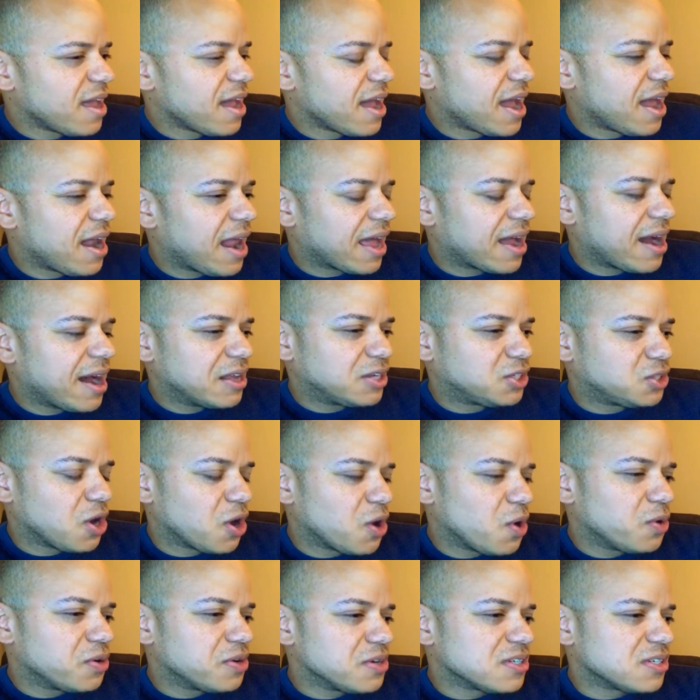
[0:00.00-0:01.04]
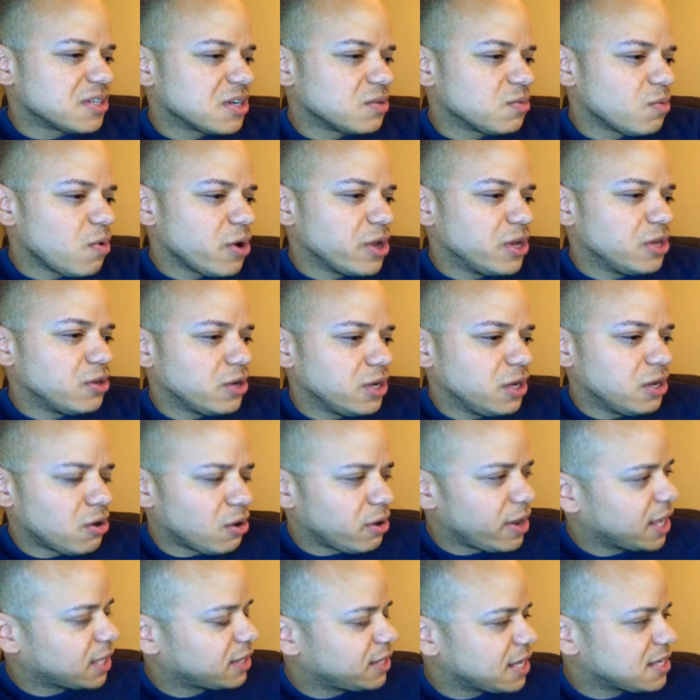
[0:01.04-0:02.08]
And I kind of chuckled and he said, "Oh, you
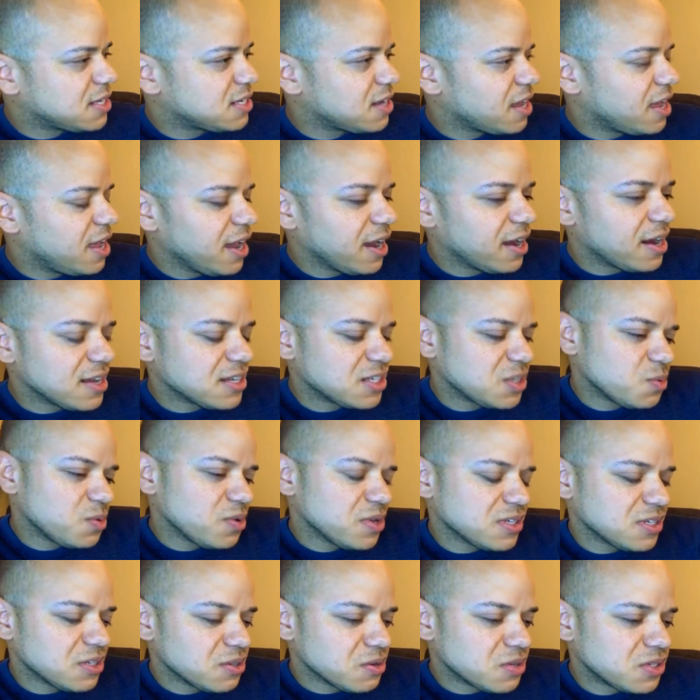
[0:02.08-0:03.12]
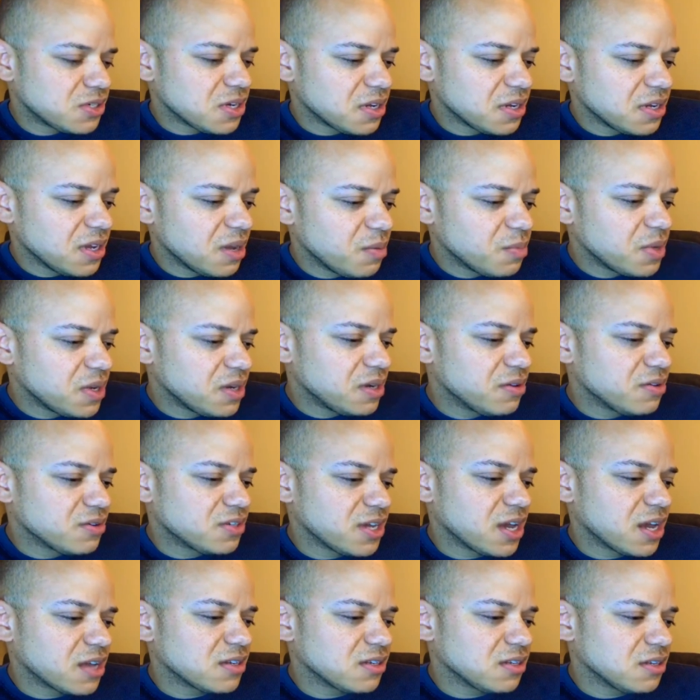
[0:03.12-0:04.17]
don't like that saying?" And I said, "Well, that's a little silly. I mean, you're
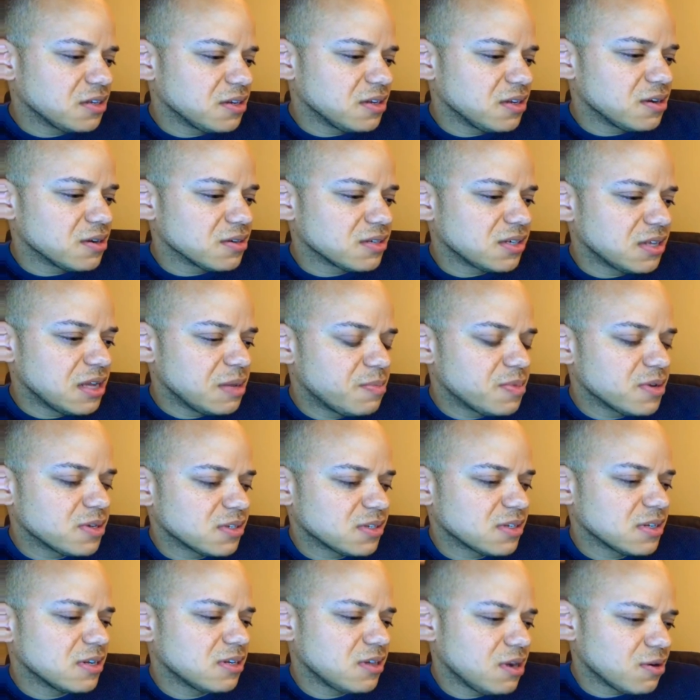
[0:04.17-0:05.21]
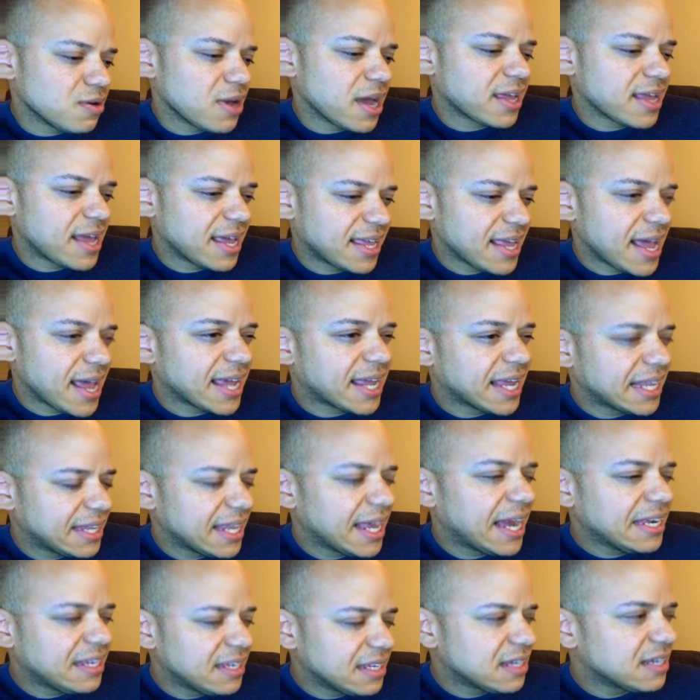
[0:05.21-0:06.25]
saying sleep is I get the
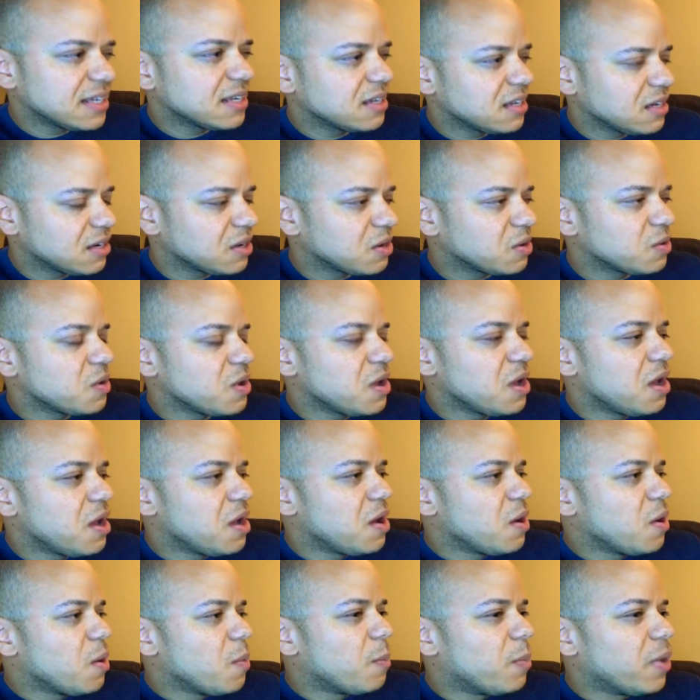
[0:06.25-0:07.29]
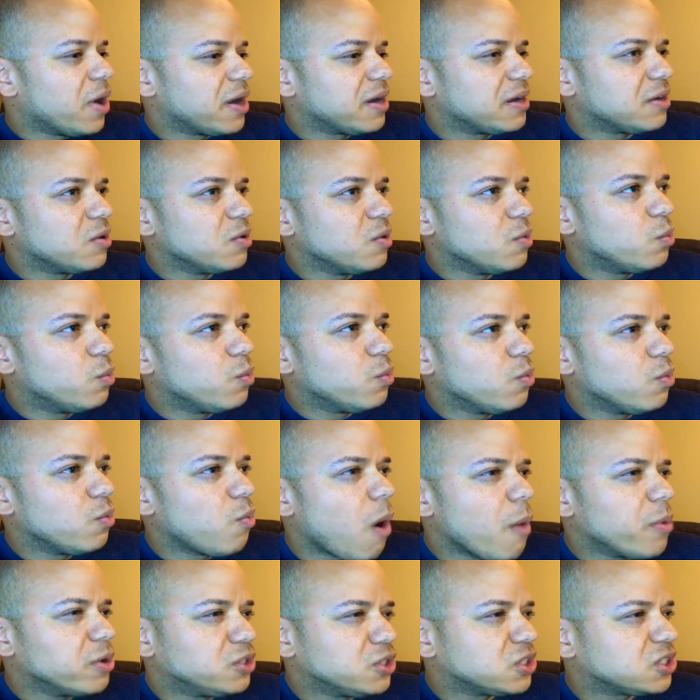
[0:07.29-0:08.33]
idea, but
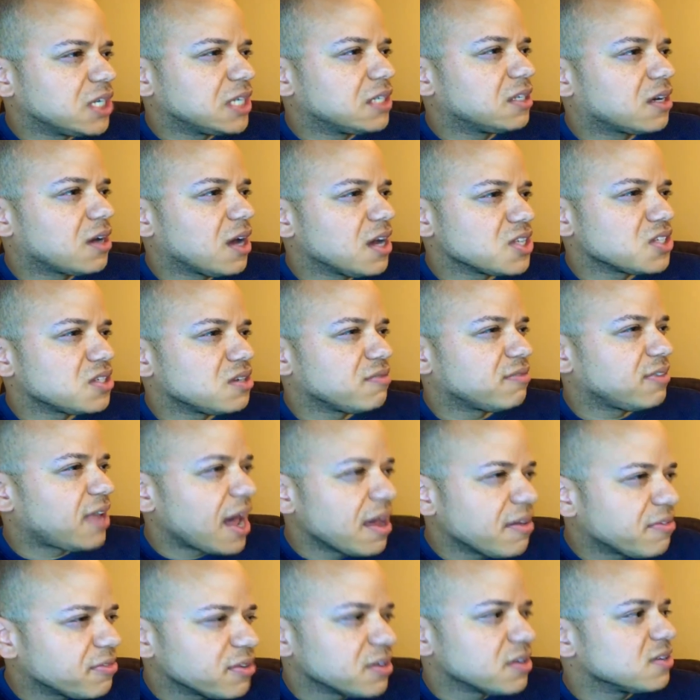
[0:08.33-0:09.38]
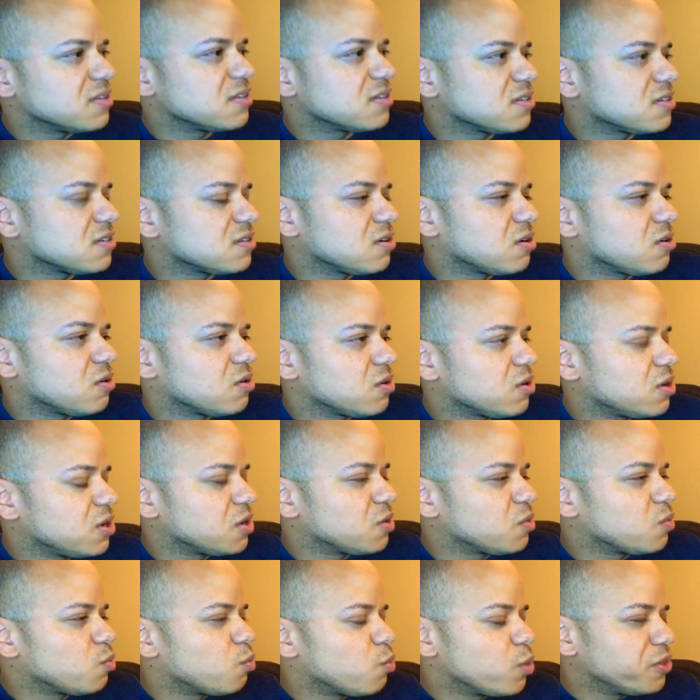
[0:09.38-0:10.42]
what would you say the cousin of life is, or
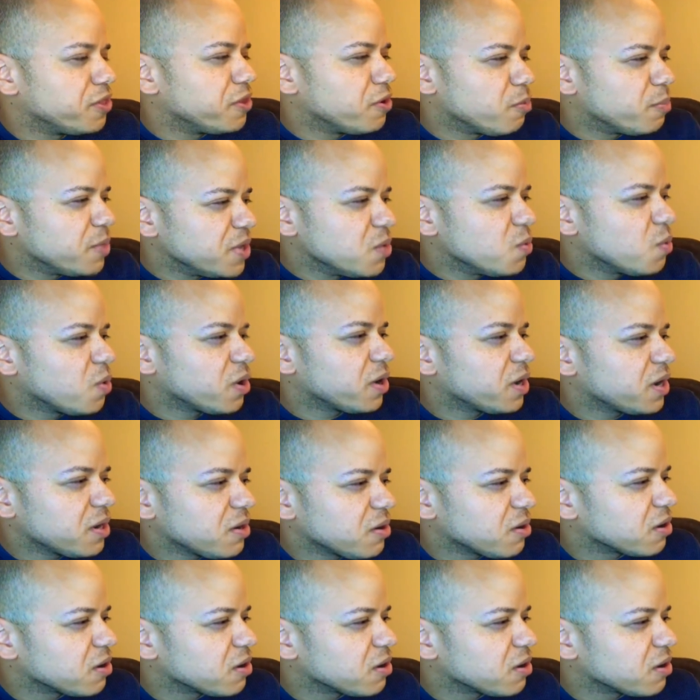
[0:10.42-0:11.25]
would there be one?